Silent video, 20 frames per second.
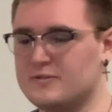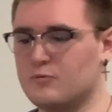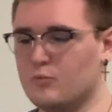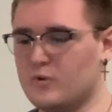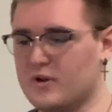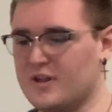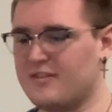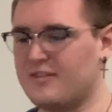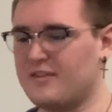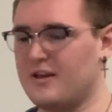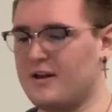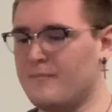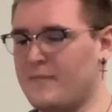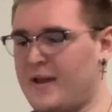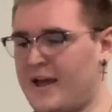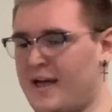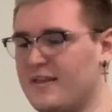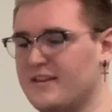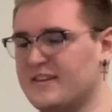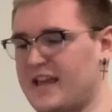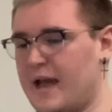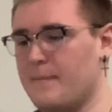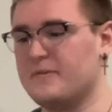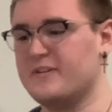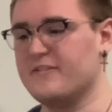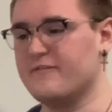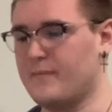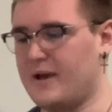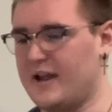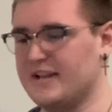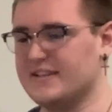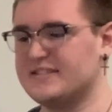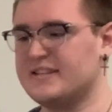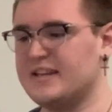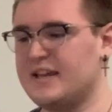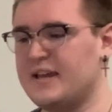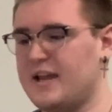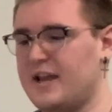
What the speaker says: with a maladaptive mindset